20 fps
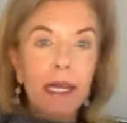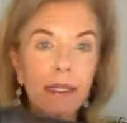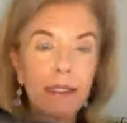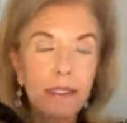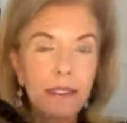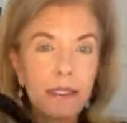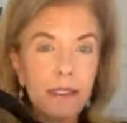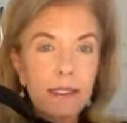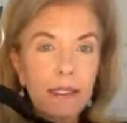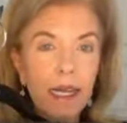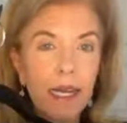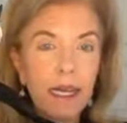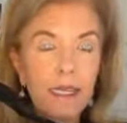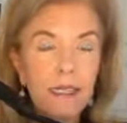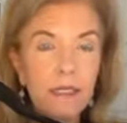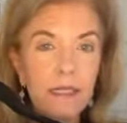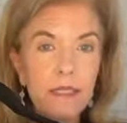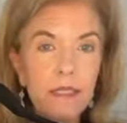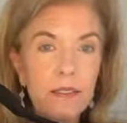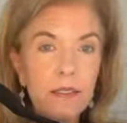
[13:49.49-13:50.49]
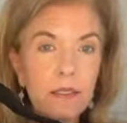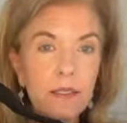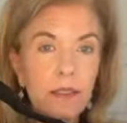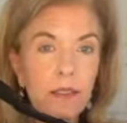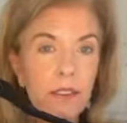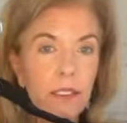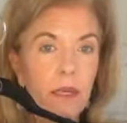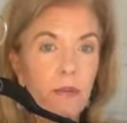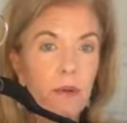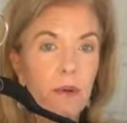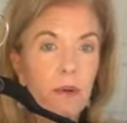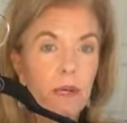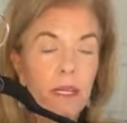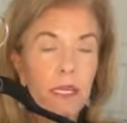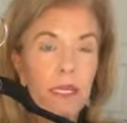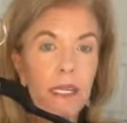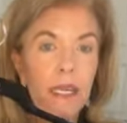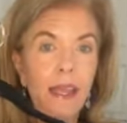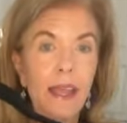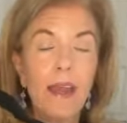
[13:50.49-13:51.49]
bag since it's got you know, this little
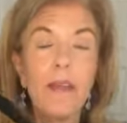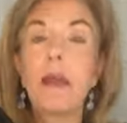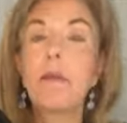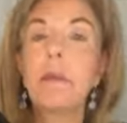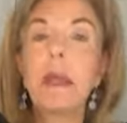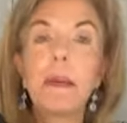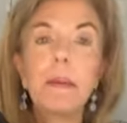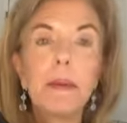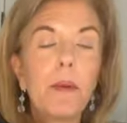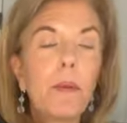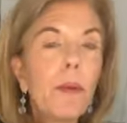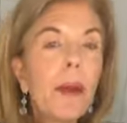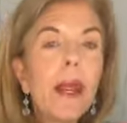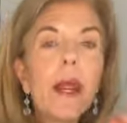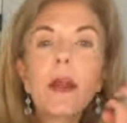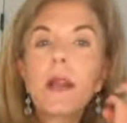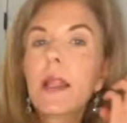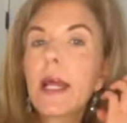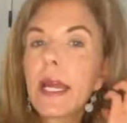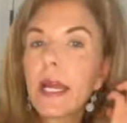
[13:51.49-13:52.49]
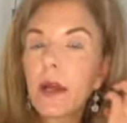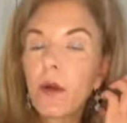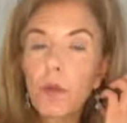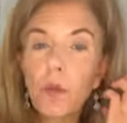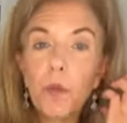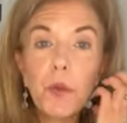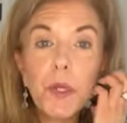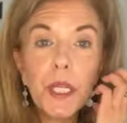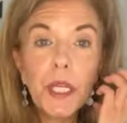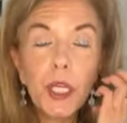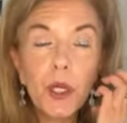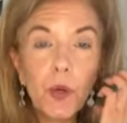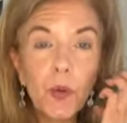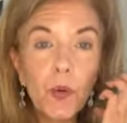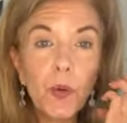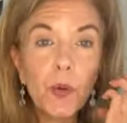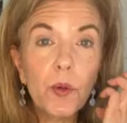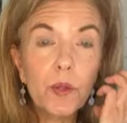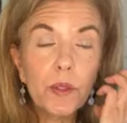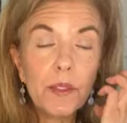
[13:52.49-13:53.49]
summery, and then maybe wear like a
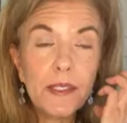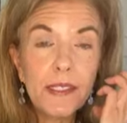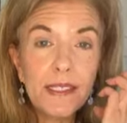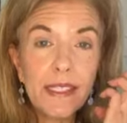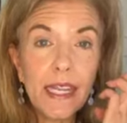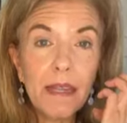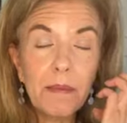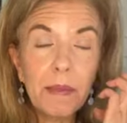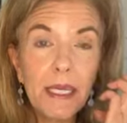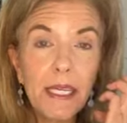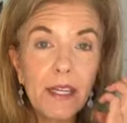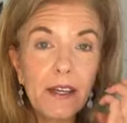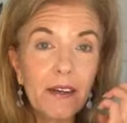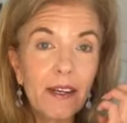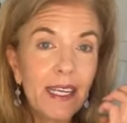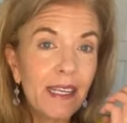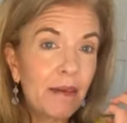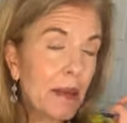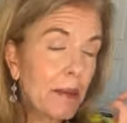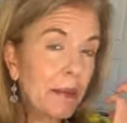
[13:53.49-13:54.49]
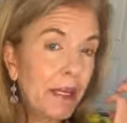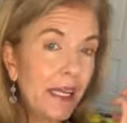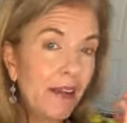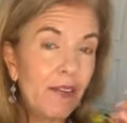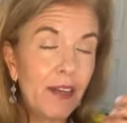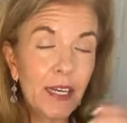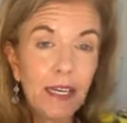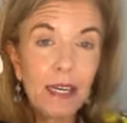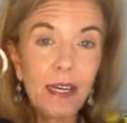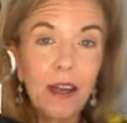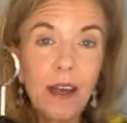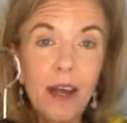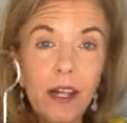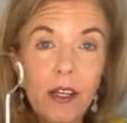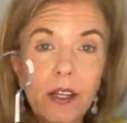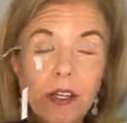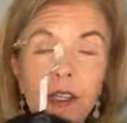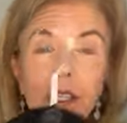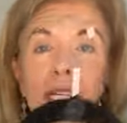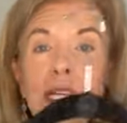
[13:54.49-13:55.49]
really cool statement earring, maybe even in a
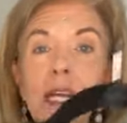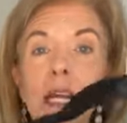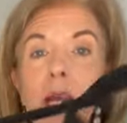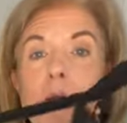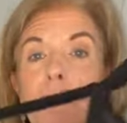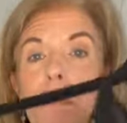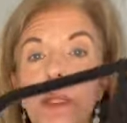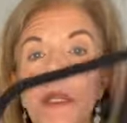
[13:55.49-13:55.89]
color.